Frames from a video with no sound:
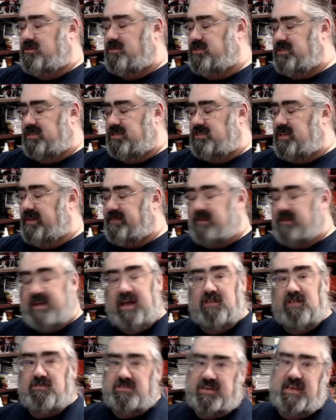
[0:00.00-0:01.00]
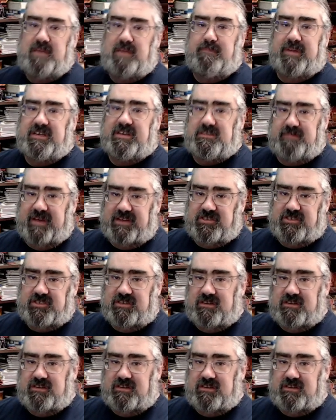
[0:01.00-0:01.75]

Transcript: just like the Kellar's Keep expansion.